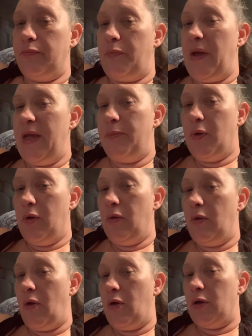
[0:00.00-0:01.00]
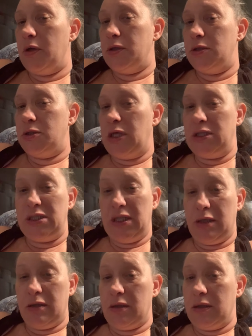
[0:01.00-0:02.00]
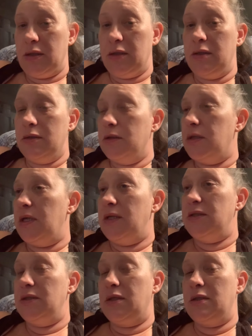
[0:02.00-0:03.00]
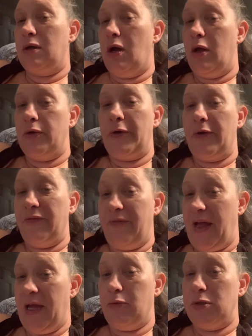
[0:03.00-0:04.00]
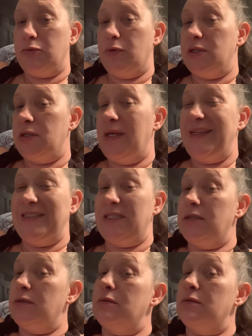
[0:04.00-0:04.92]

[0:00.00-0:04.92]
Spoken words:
people are judging her and calling her fake, which is